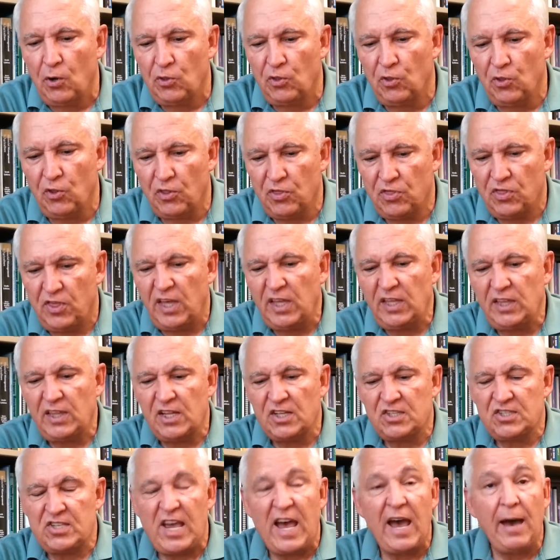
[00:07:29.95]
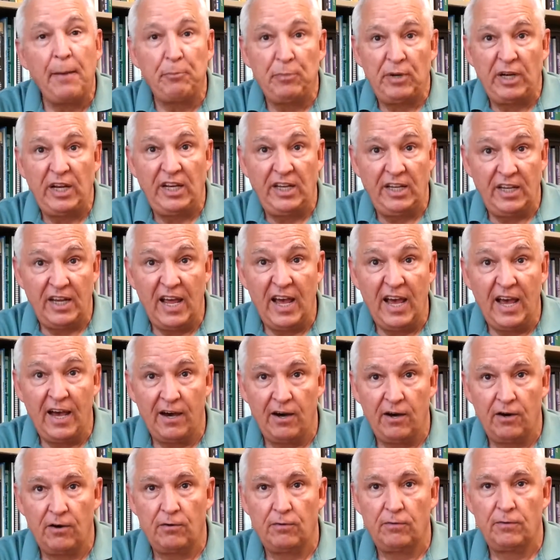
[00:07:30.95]
the thing that's happening
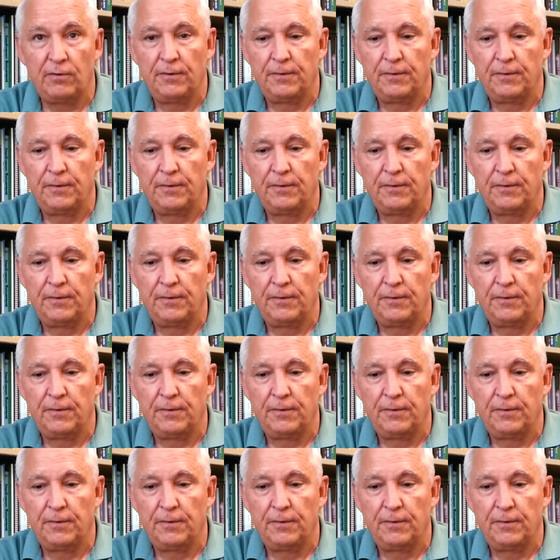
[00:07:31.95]
now